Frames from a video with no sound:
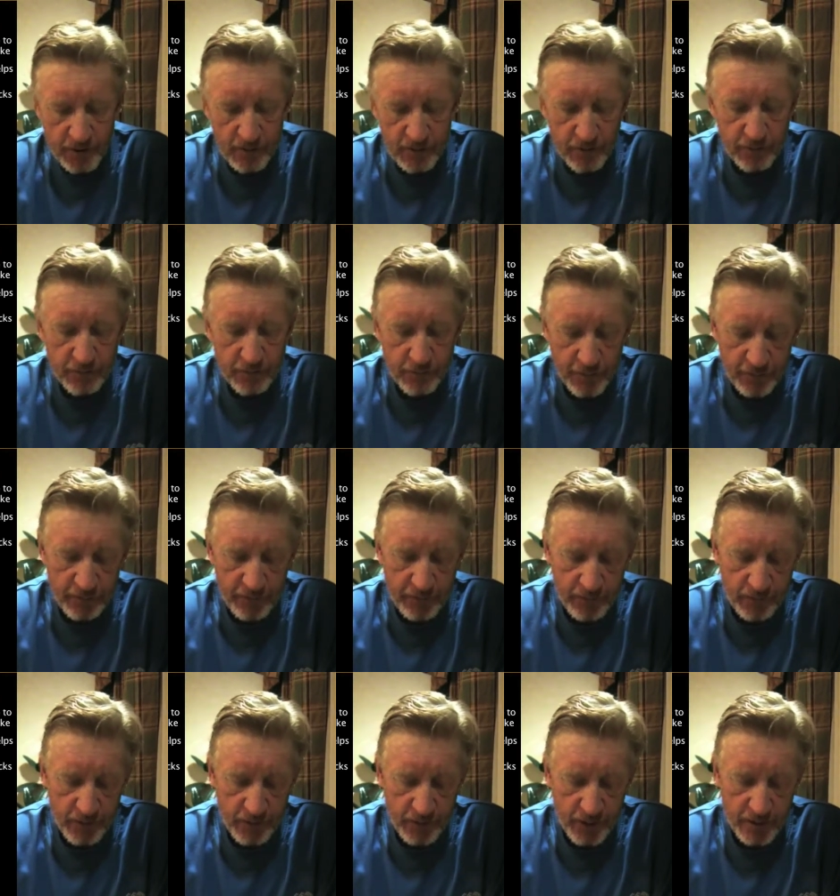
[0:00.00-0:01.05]
The fifth
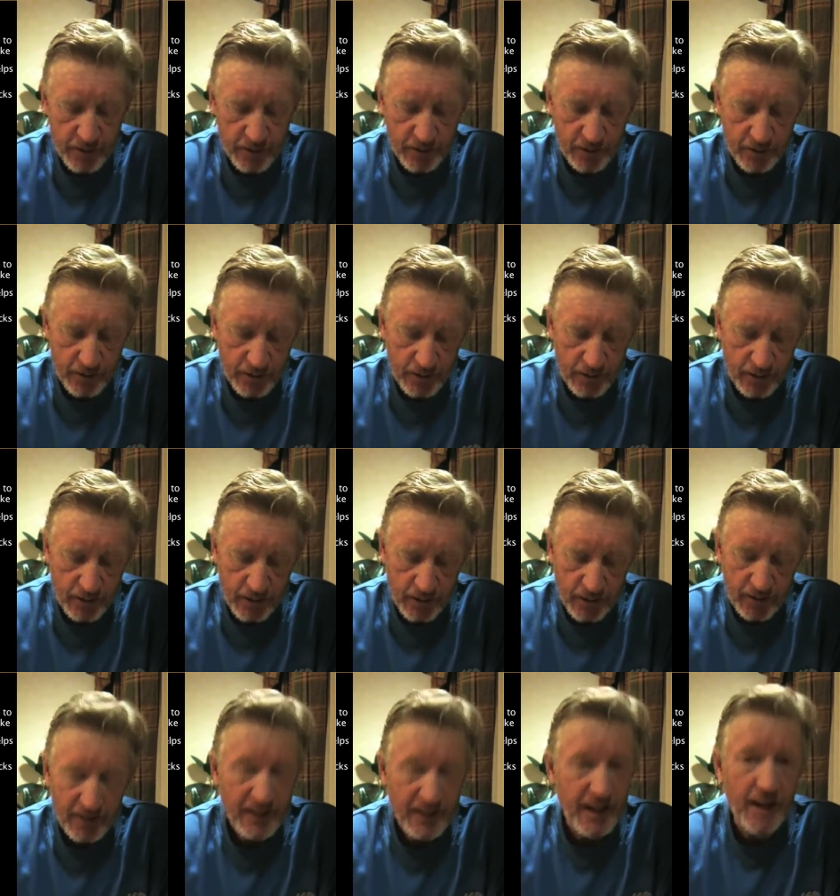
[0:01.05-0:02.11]
reason,
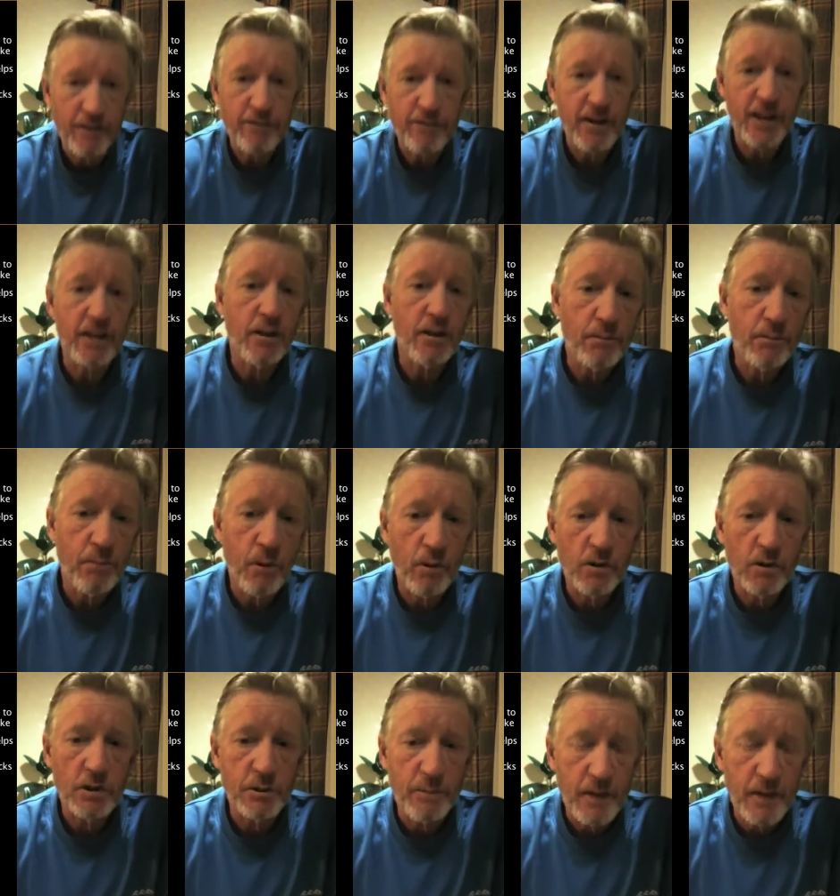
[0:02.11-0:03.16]
you can't find a good
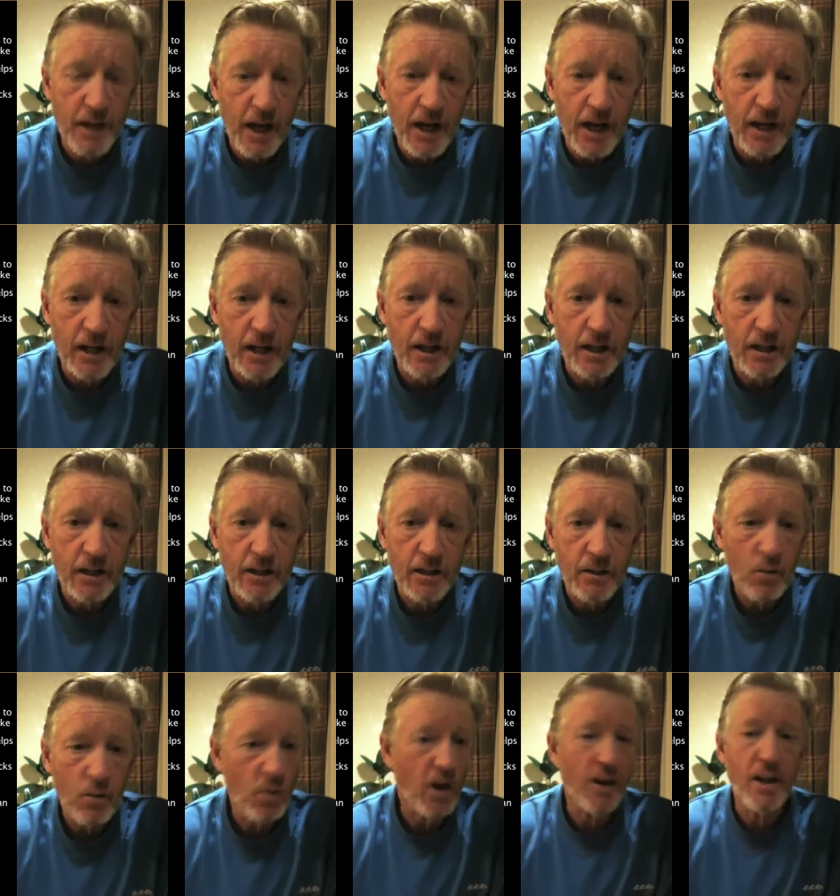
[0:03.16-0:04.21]
bowl of spaghetti.
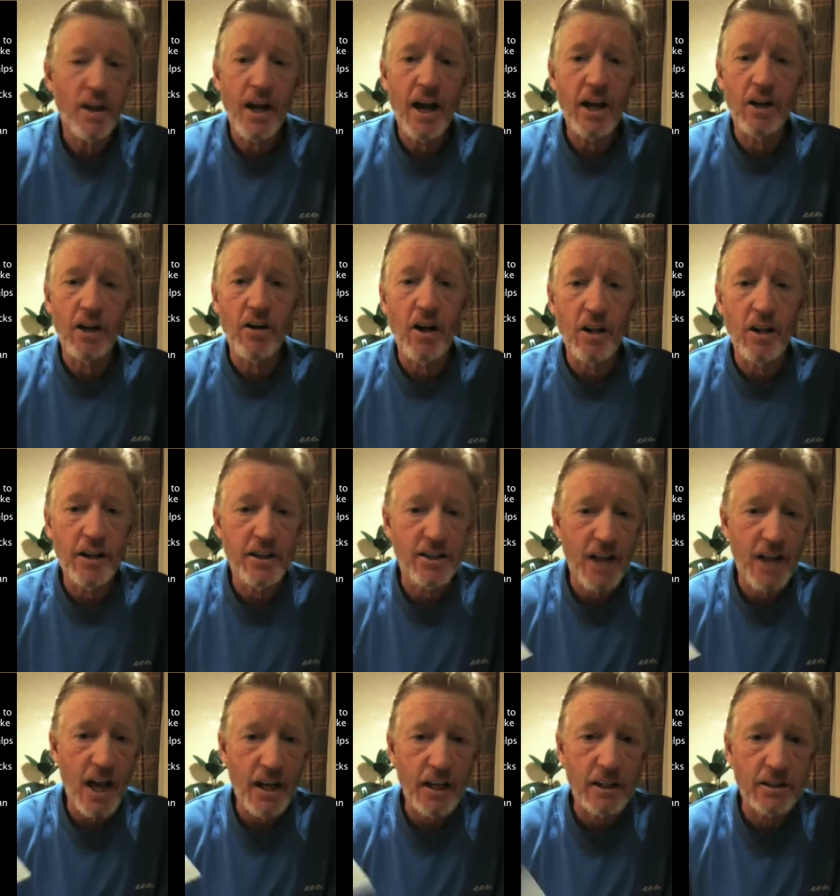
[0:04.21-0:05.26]
Where the hell are all the
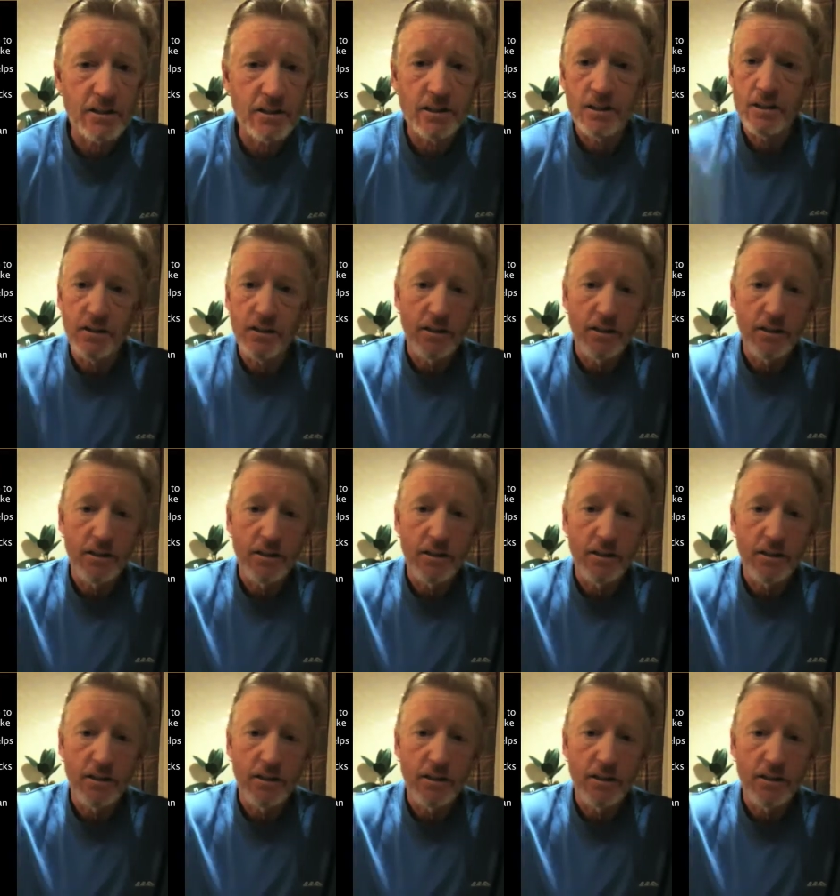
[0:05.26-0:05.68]
Italians?